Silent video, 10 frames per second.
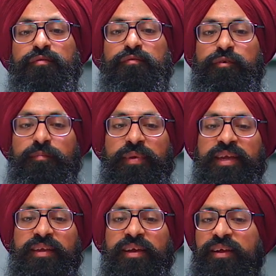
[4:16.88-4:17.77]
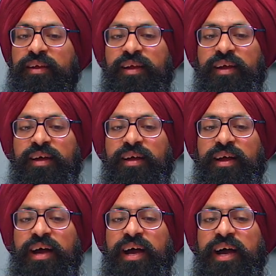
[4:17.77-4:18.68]
For me,
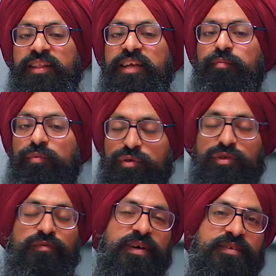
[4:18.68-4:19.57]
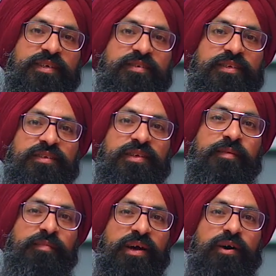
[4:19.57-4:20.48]
I think most of us are
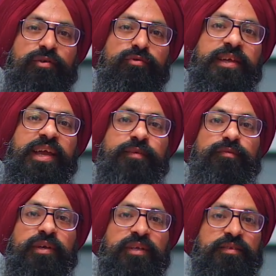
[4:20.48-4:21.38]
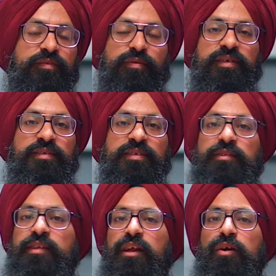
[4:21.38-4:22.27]
somehow doing advocacy. For instance,
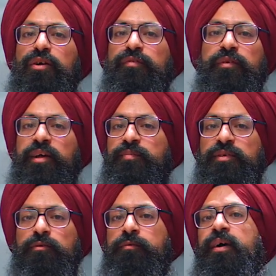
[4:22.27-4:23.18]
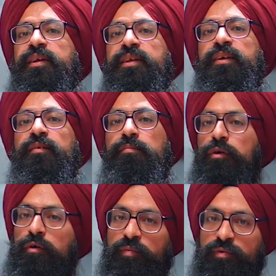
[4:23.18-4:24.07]
there are a lot of developers who are writing
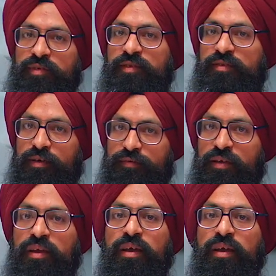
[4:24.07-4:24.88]
blog posts and stuff.